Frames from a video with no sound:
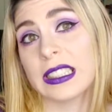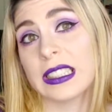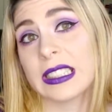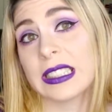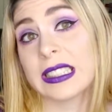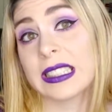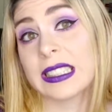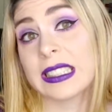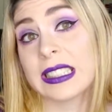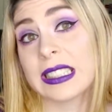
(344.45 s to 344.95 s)

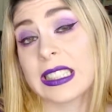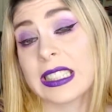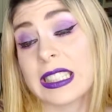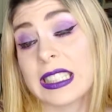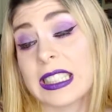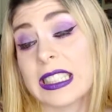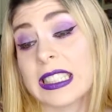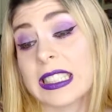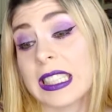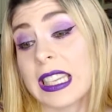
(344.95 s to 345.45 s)
this is
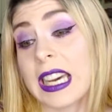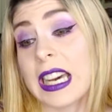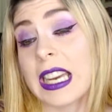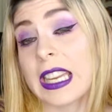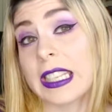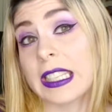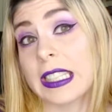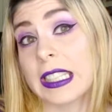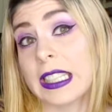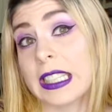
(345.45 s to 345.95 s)
gonna
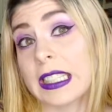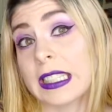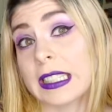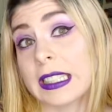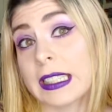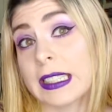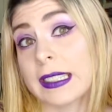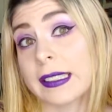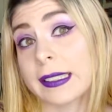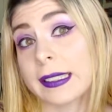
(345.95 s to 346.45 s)
die on
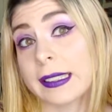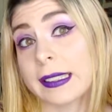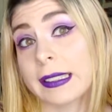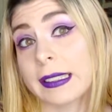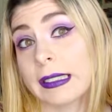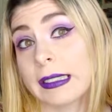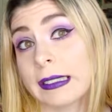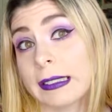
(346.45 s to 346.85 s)
us.